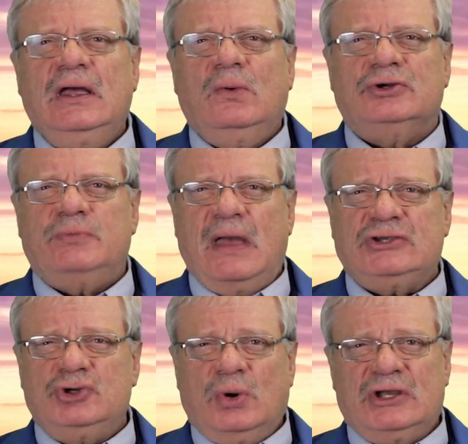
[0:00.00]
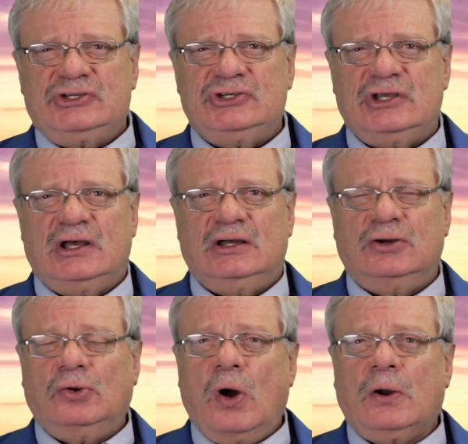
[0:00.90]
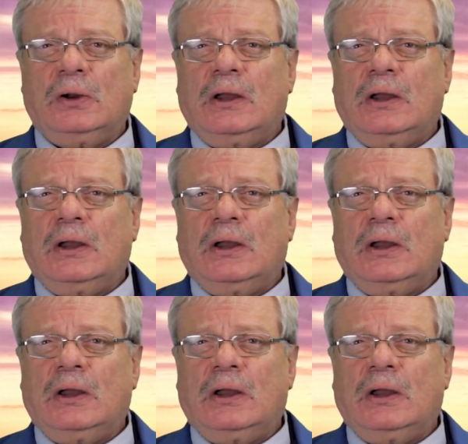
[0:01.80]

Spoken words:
which makes U.S. No longer